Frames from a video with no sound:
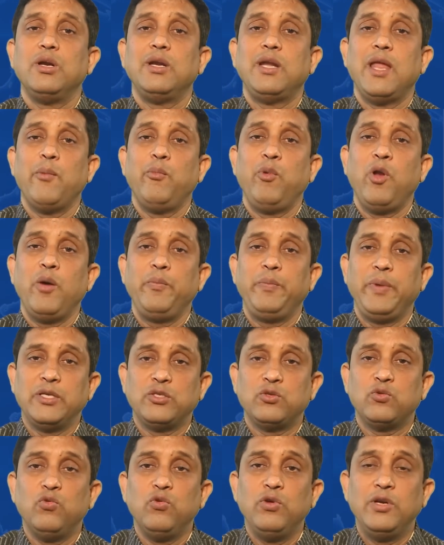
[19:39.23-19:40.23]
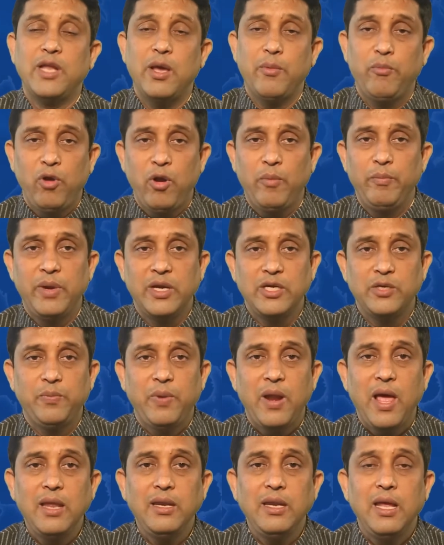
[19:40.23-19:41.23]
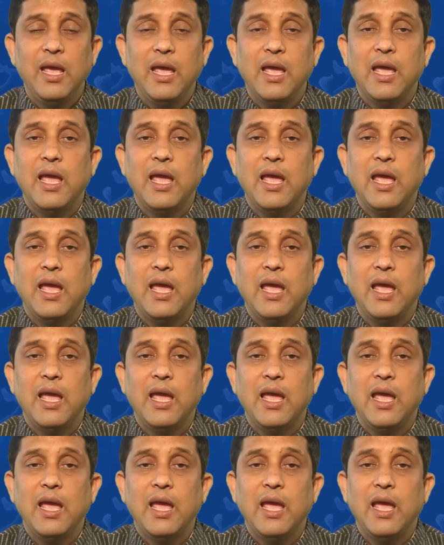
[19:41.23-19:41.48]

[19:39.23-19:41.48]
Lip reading: develop a school development plan.